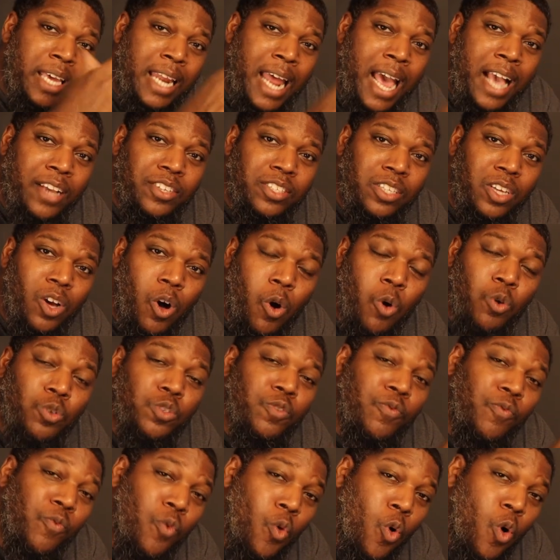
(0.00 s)
it actually
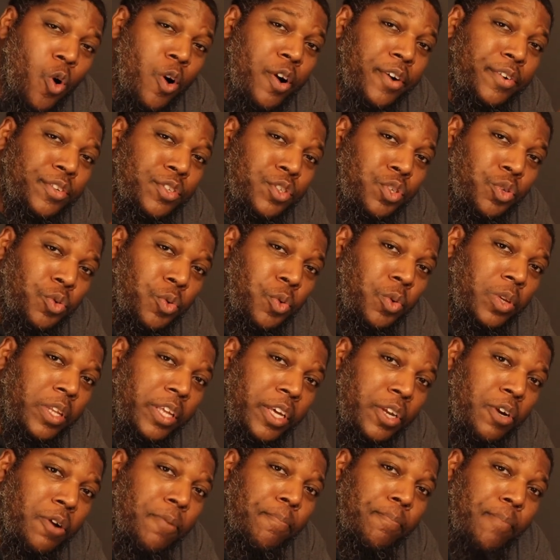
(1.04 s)
holds four two
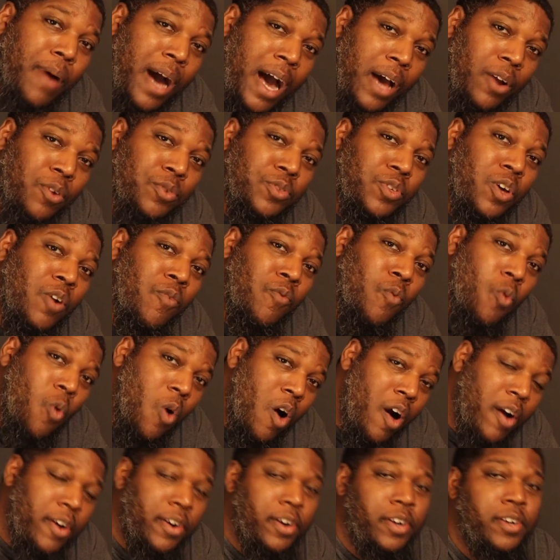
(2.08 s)
liter bottles of
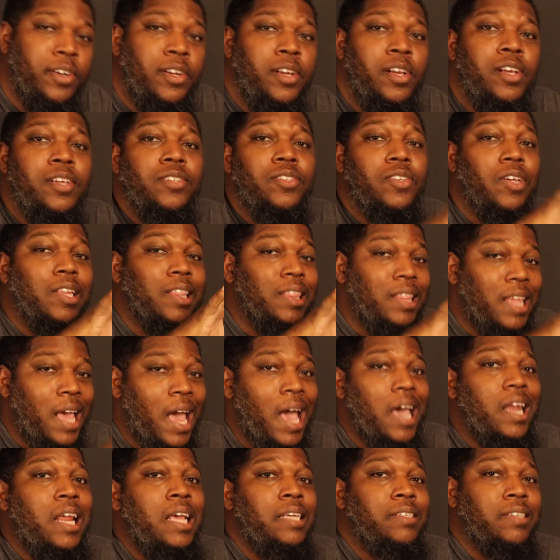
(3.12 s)
water. So
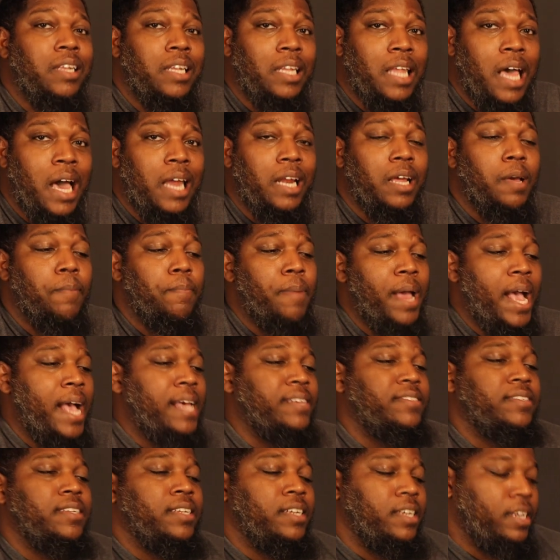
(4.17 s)
that is a lot of
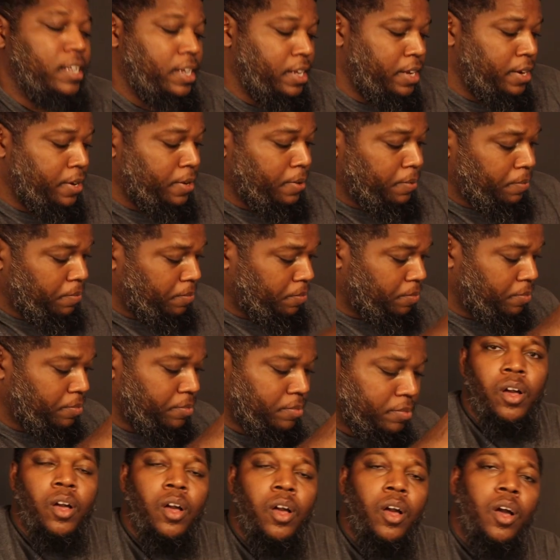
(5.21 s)
capacity in here.
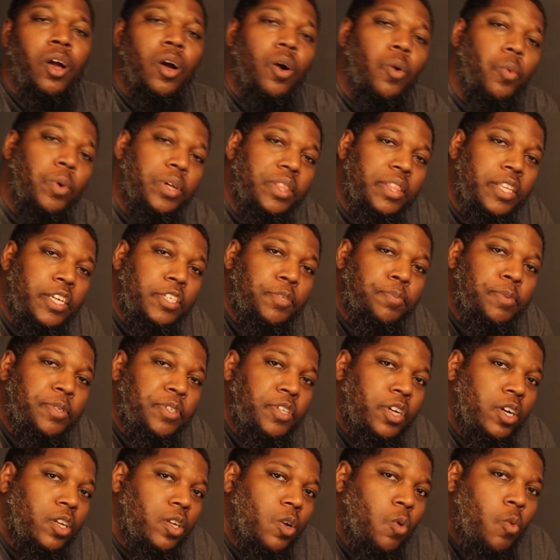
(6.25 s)
With this
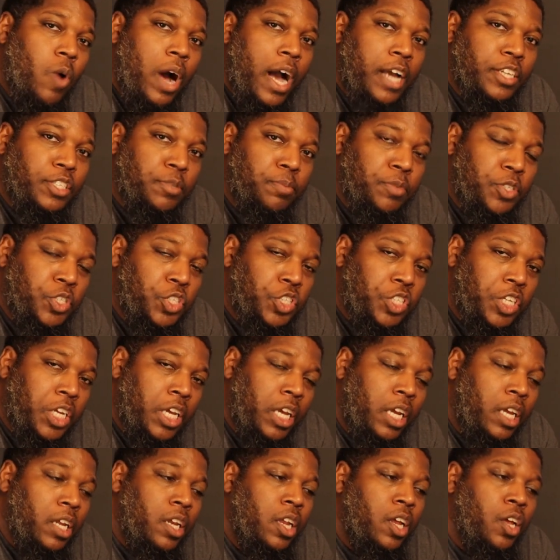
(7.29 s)
particular washing
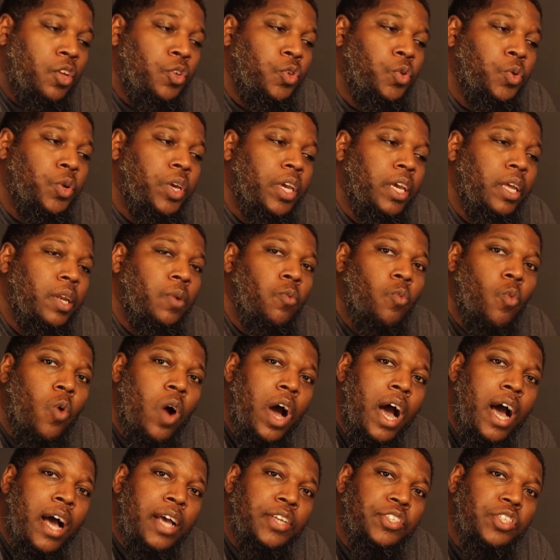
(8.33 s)
machine, you can
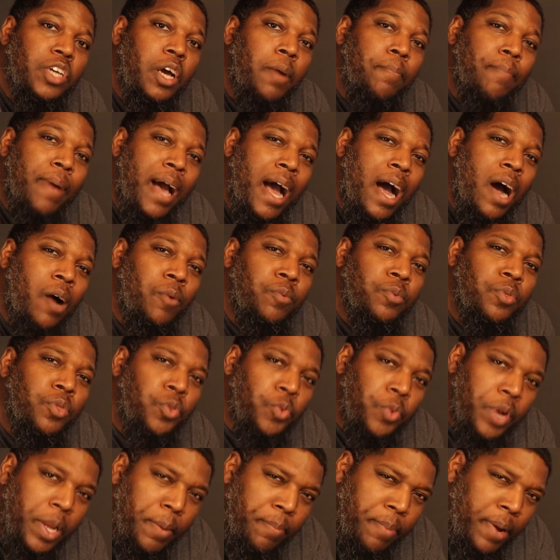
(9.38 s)
wash about
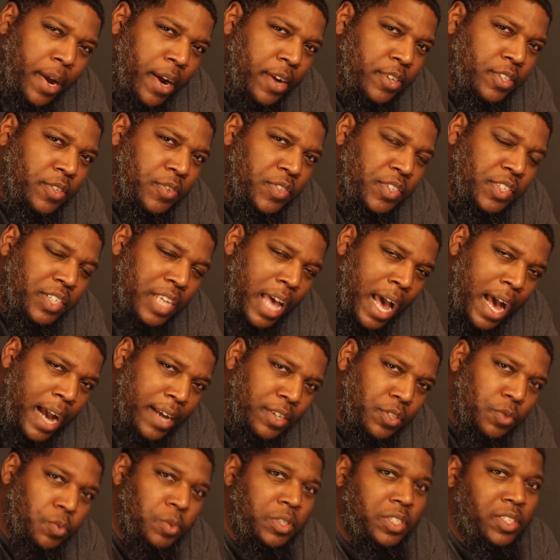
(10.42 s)
three pairs of
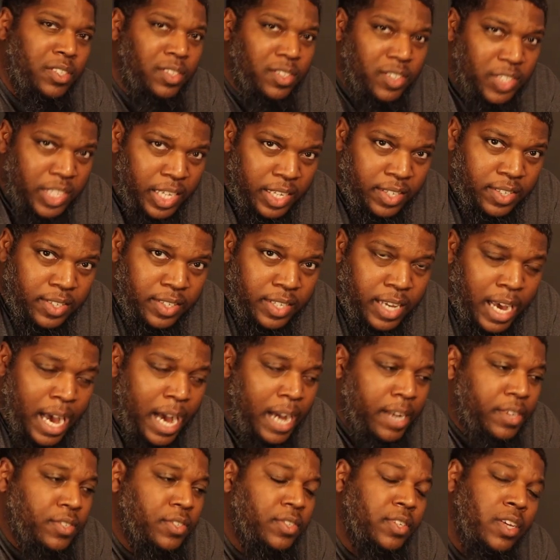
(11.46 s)
socks, which is six
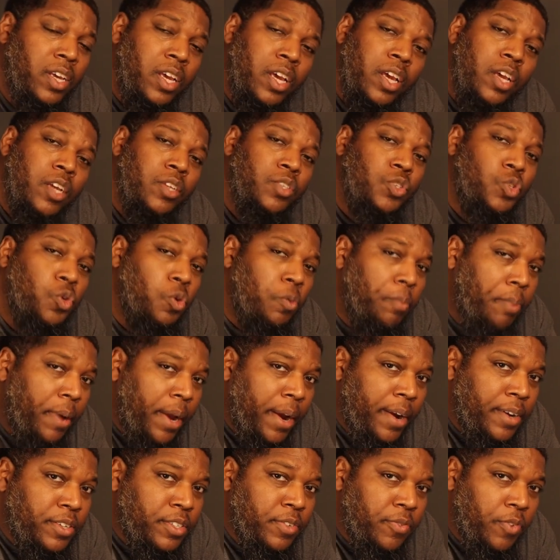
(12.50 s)
socks, two
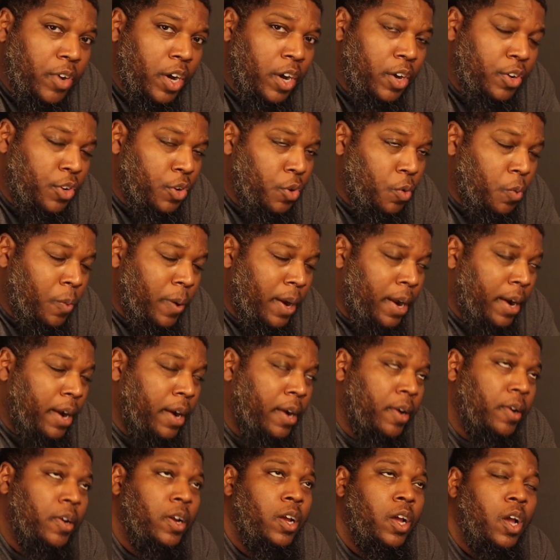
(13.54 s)
pairs of
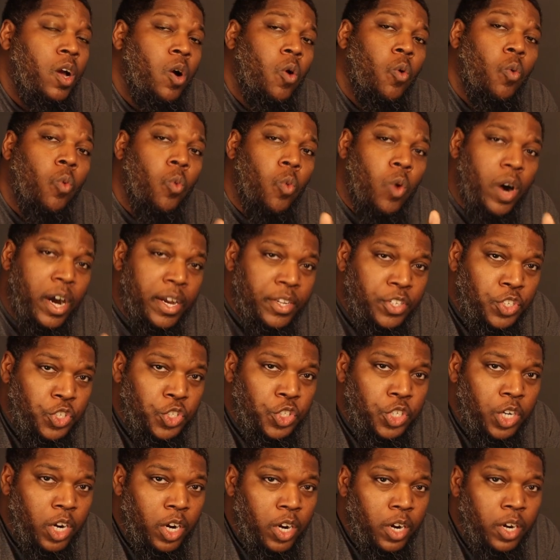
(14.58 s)
underwear, one
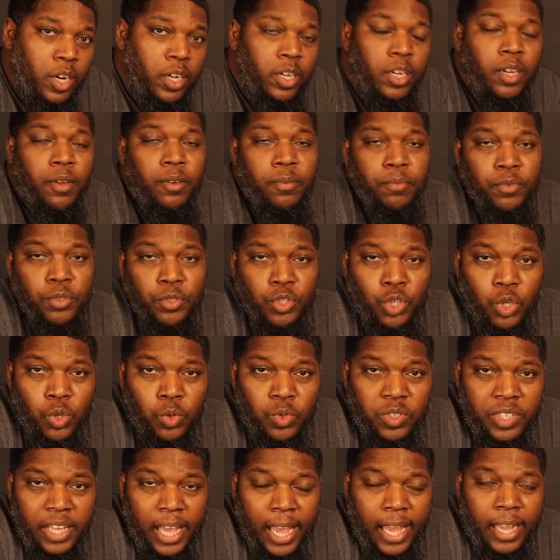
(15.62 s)
shirt,
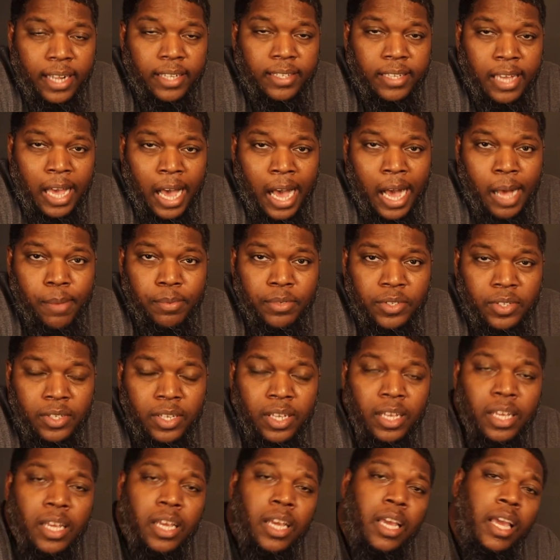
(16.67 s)
two tank tops,
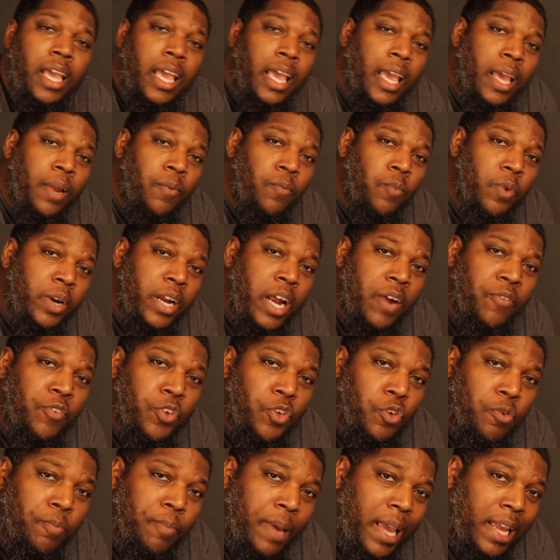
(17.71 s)
and whatever
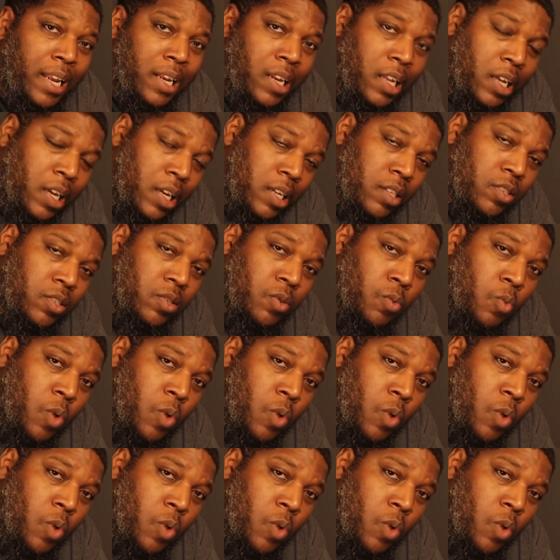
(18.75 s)
you may need to